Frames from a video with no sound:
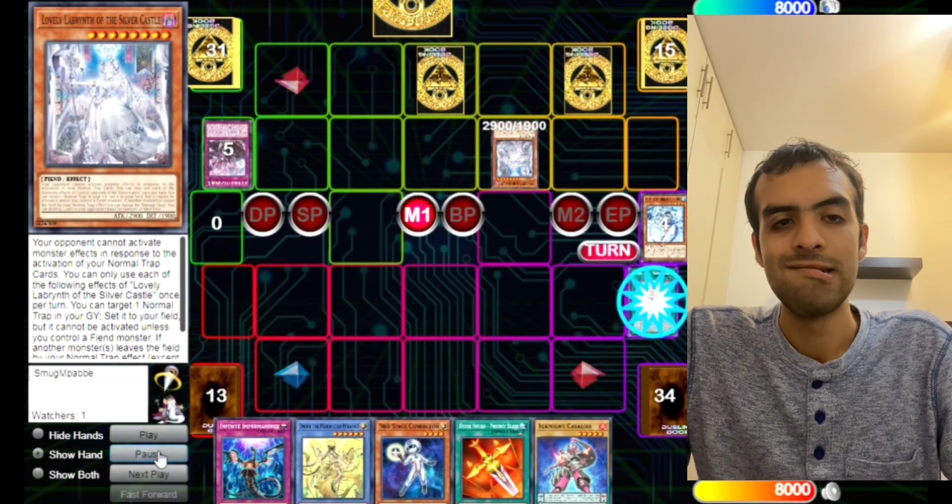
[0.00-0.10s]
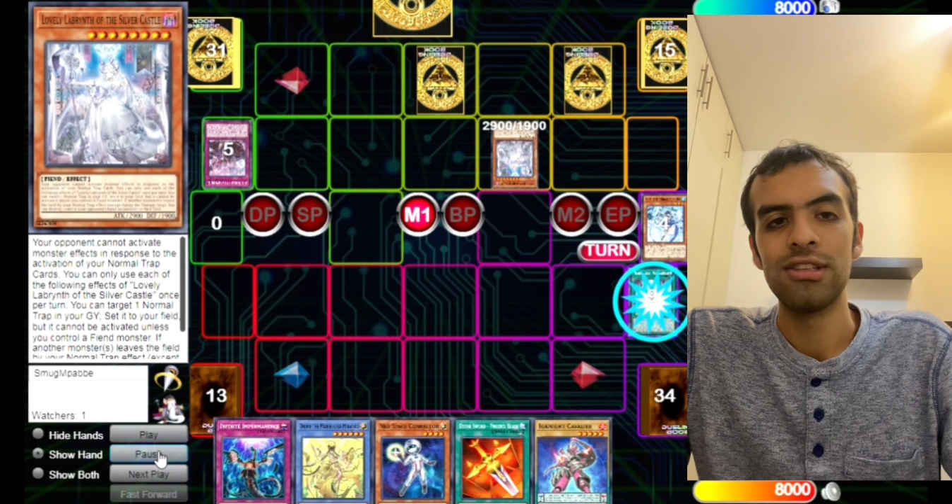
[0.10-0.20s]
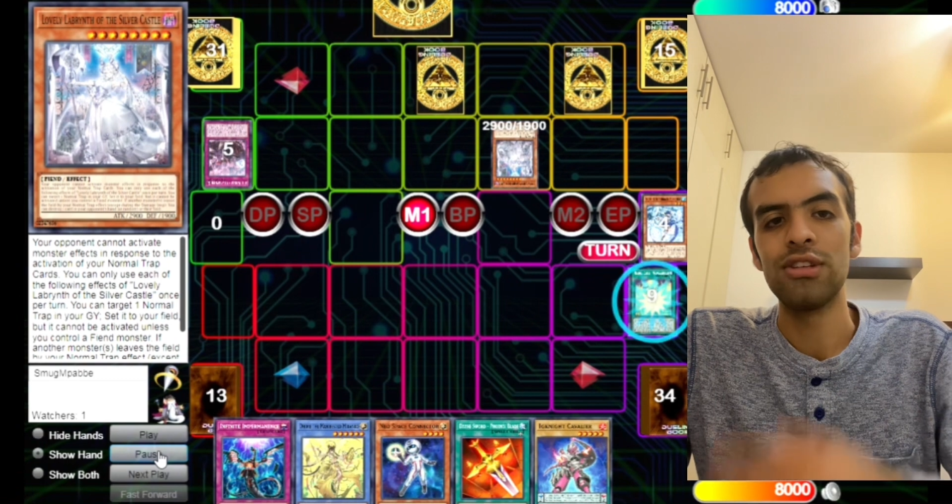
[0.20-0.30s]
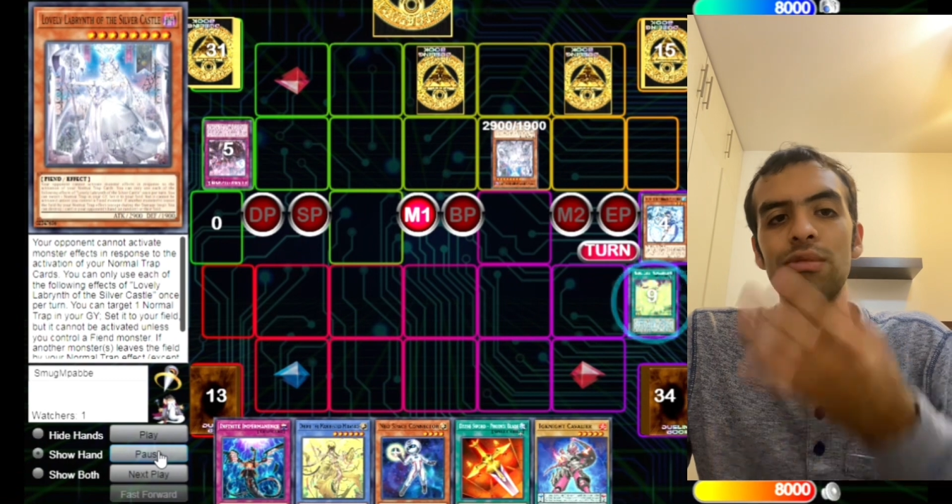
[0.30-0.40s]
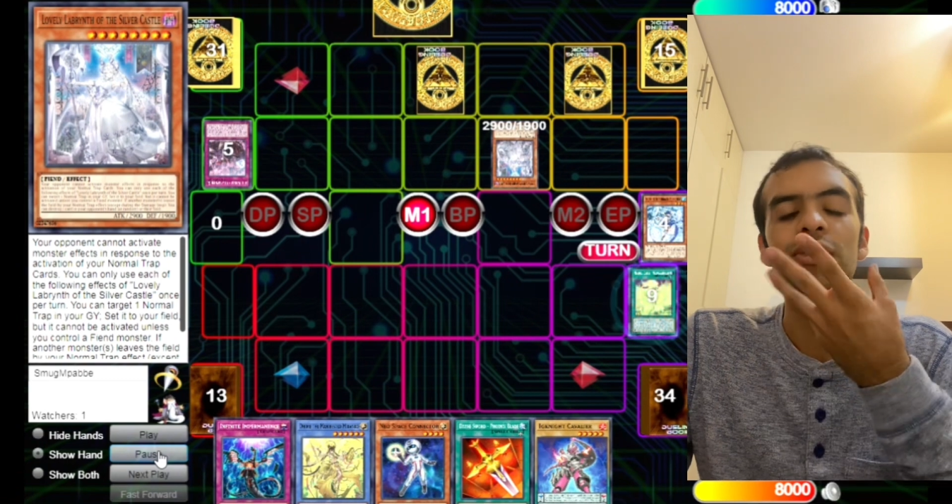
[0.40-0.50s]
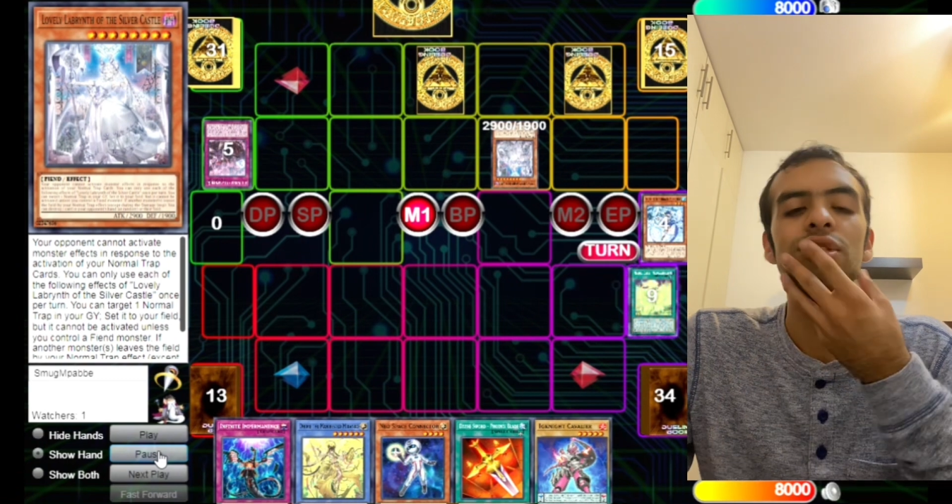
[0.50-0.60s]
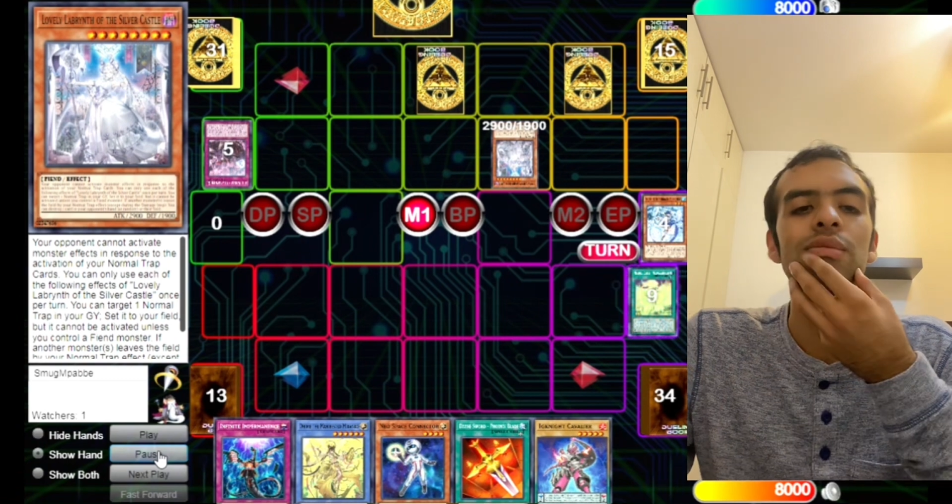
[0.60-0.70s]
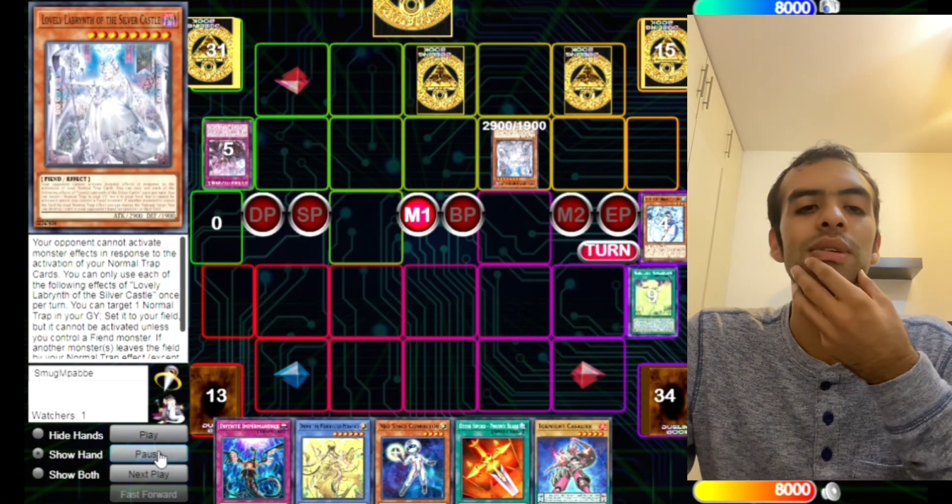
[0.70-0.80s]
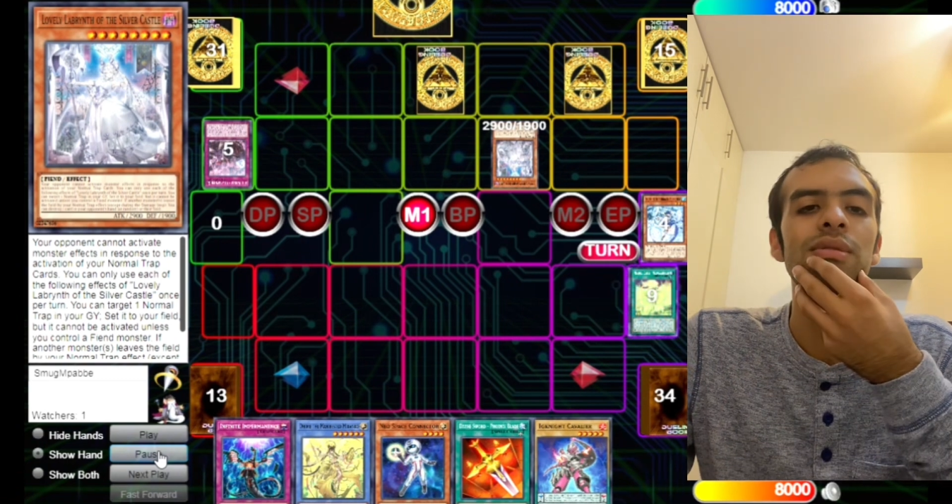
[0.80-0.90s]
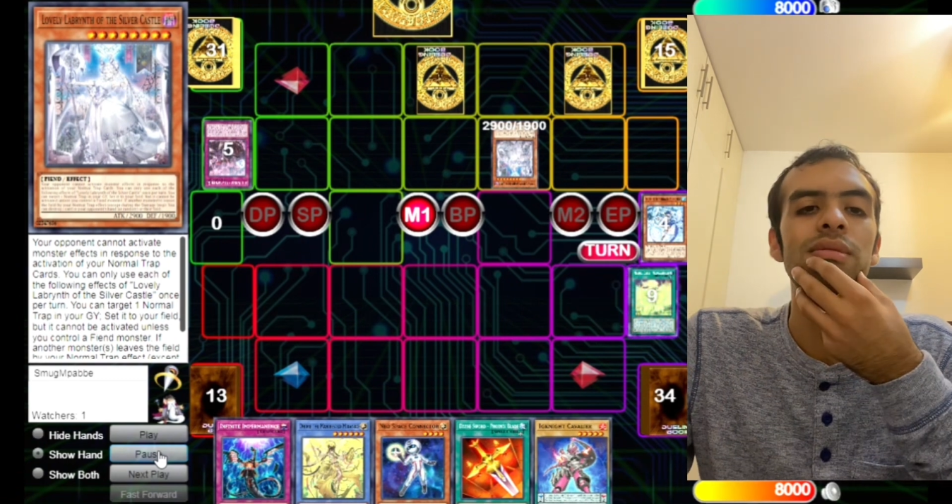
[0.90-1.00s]
So what should
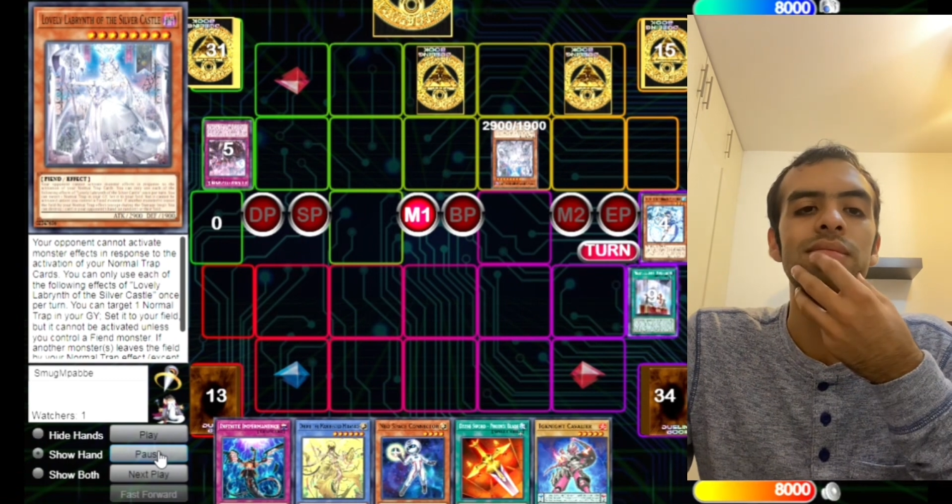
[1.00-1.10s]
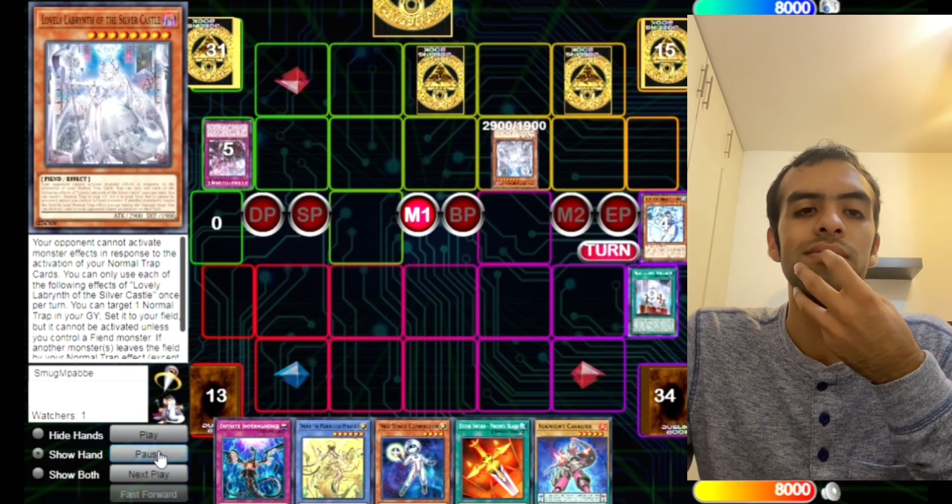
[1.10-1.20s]
we do?